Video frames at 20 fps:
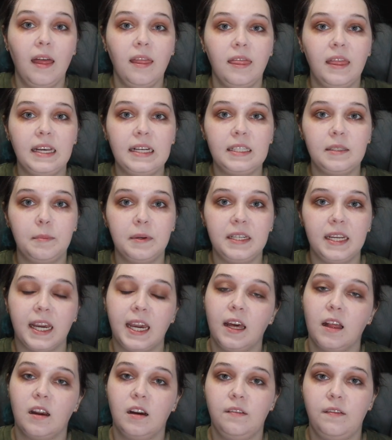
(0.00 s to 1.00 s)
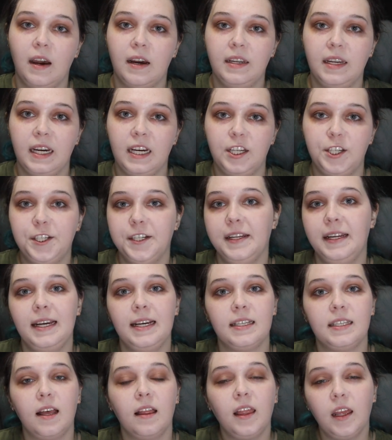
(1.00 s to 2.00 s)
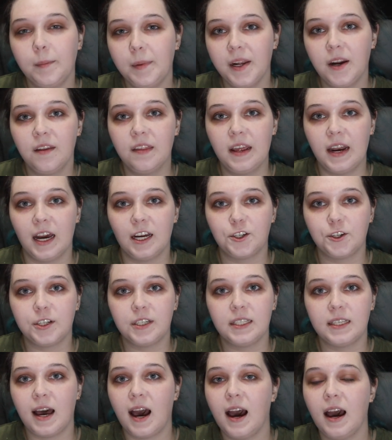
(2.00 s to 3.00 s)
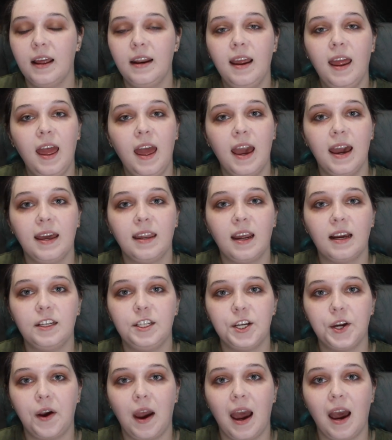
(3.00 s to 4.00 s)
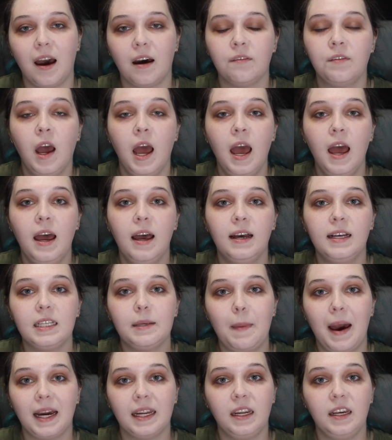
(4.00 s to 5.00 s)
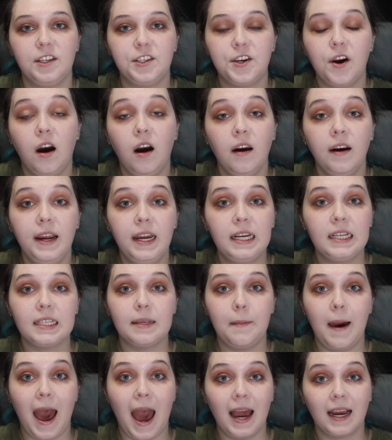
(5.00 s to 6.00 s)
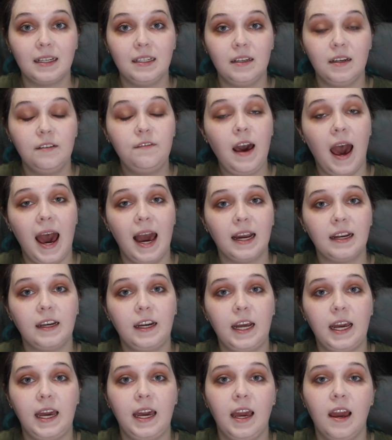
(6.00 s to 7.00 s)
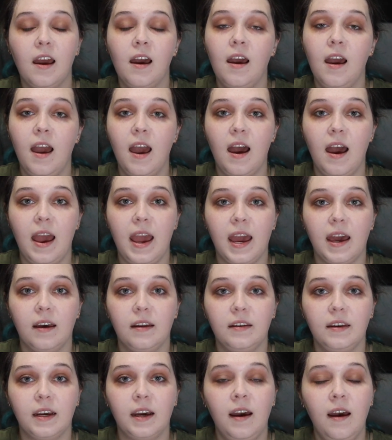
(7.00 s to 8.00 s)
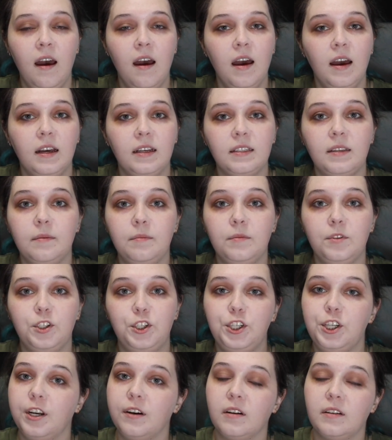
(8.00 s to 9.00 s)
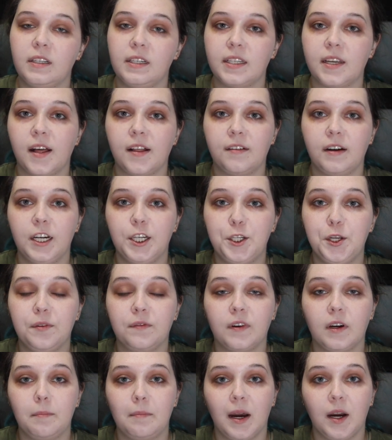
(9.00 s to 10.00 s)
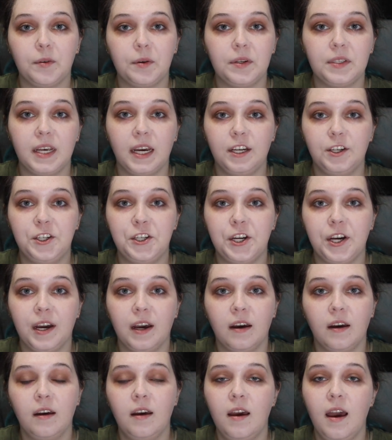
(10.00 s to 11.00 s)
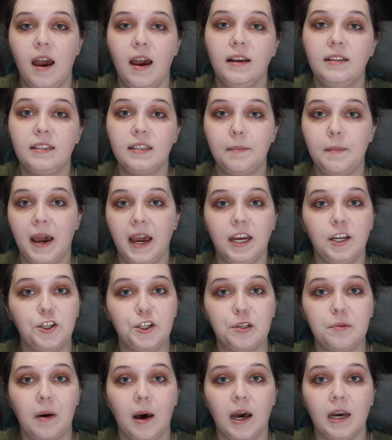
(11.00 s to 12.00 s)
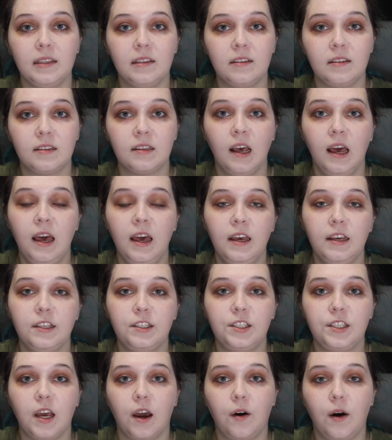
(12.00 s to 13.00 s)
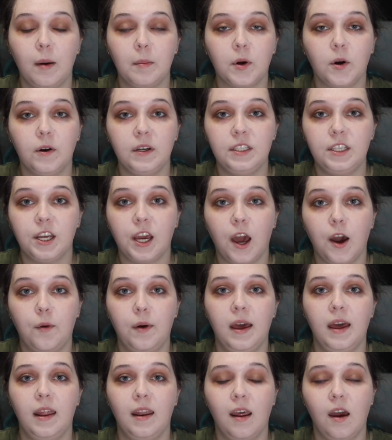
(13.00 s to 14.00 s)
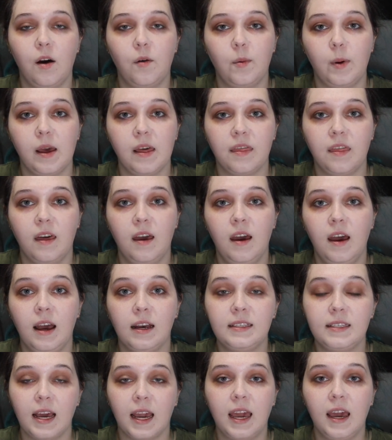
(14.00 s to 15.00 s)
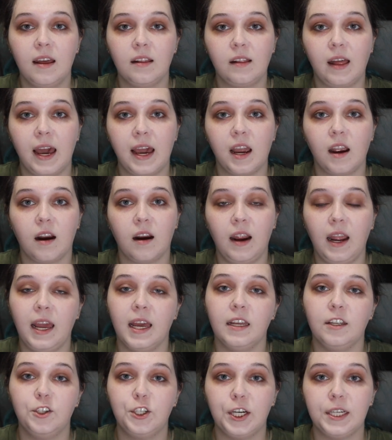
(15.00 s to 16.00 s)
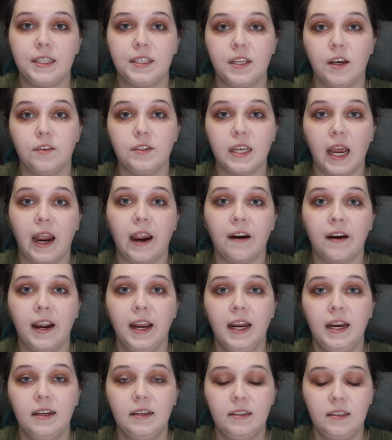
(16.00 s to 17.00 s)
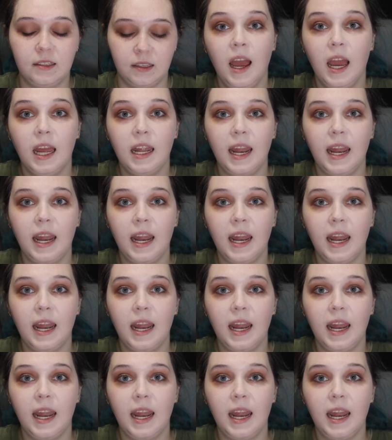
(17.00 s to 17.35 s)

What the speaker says: This particular foundation is a little bit on the natural side, and I do have some acne scarring, some active acne, and some general discoloration from my rosacea and some age spots. So I'm going to go in with a second layer in just those areas.